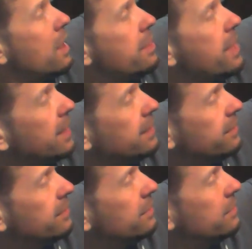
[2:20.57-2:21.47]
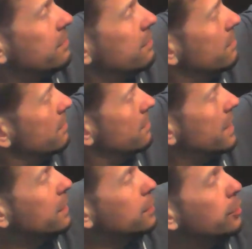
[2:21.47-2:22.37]
That's
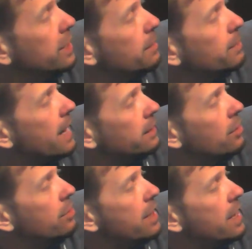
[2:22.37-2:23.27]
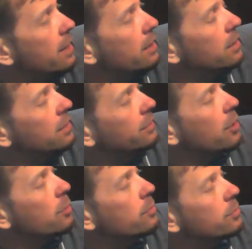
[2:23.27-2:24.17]
including a black note there.
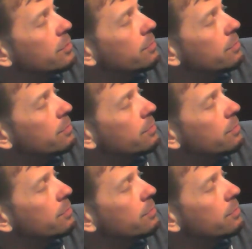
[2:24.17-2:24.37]
So